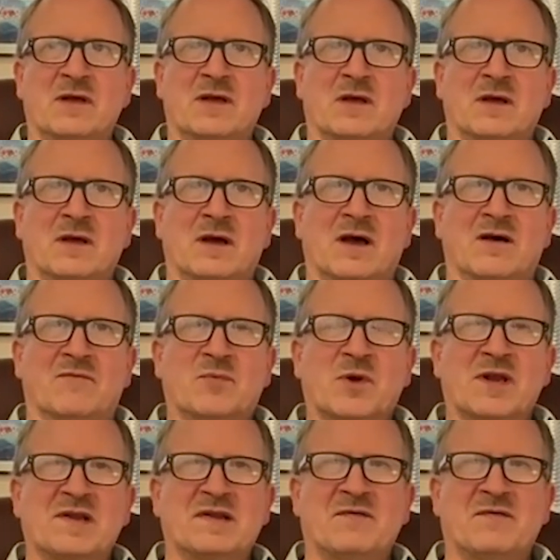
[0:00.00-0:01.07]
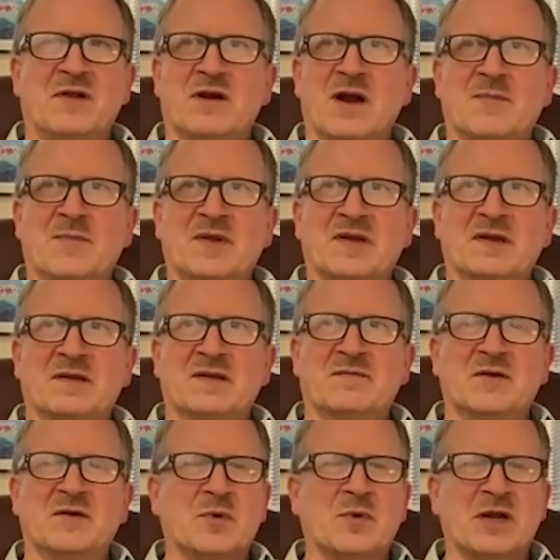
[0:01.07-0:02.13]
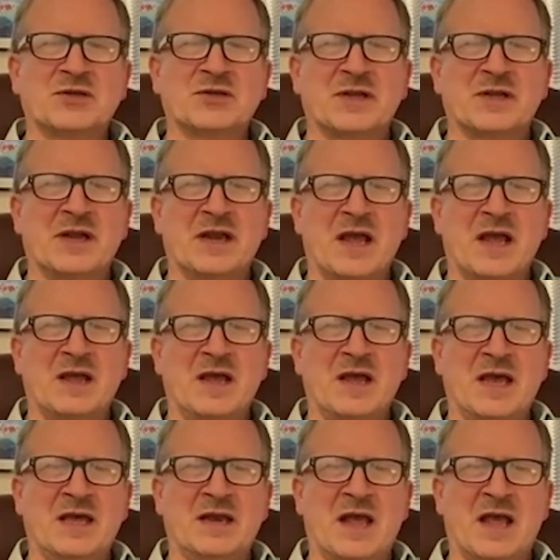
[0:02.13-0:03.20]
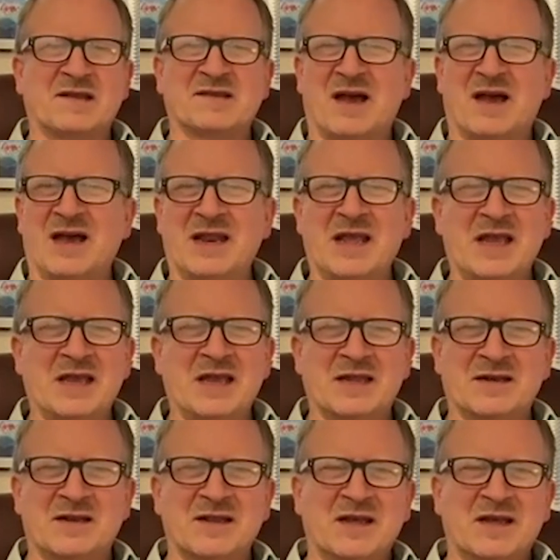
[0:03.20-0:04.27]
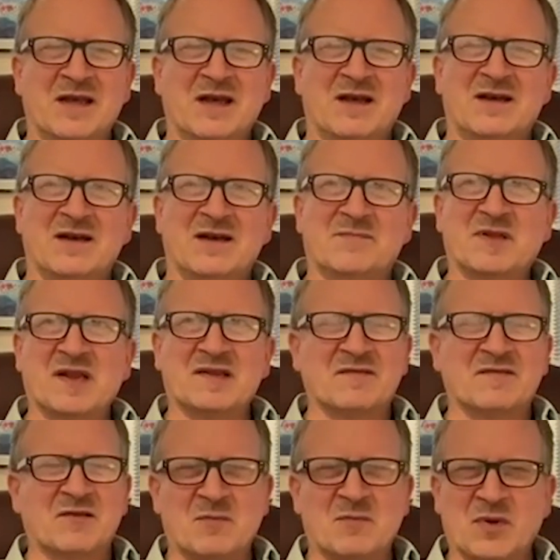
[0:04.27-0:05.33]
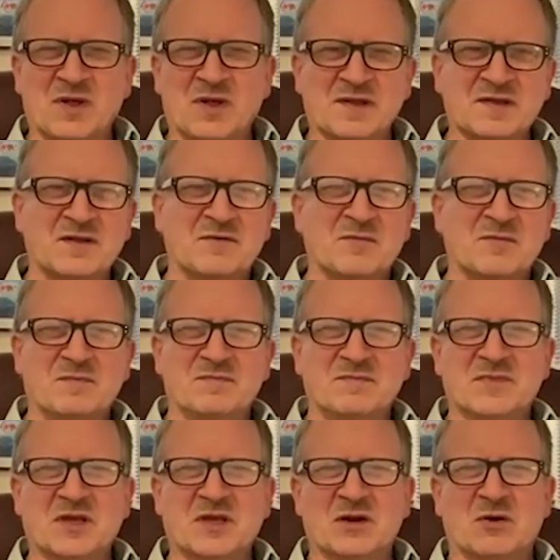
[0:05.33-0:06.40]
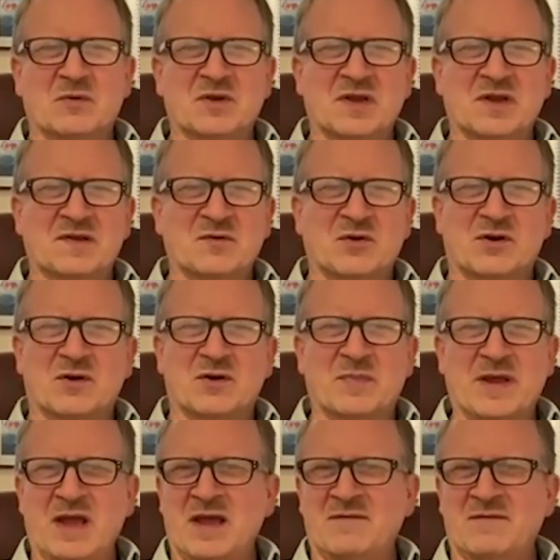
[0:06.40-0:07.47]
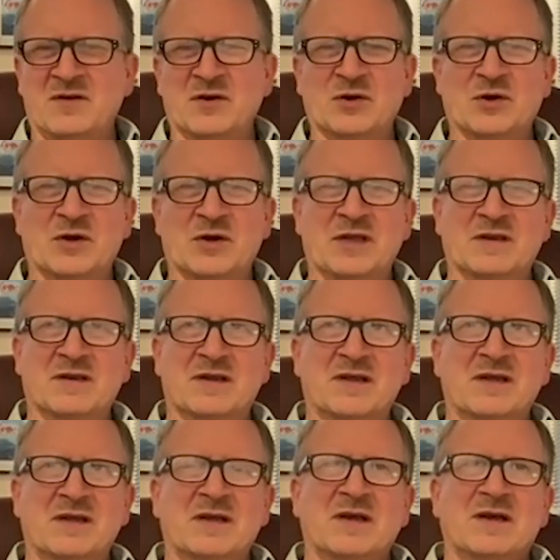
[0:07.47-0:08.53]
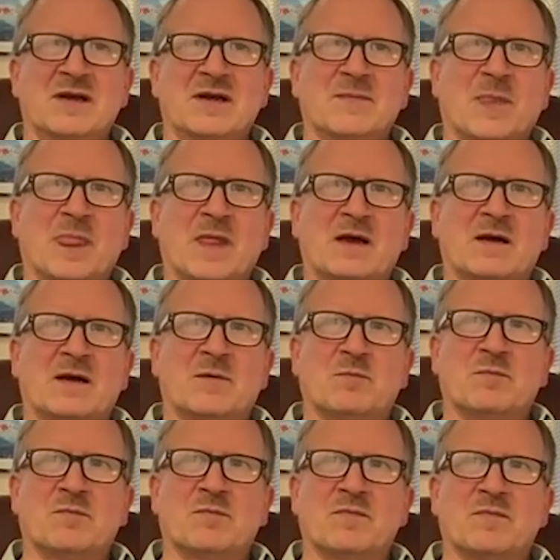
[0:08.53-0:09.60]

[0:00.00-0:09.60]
of pretty severe episodes of depression and anxiety and obsessive compulsive, you know, disorder behavior. And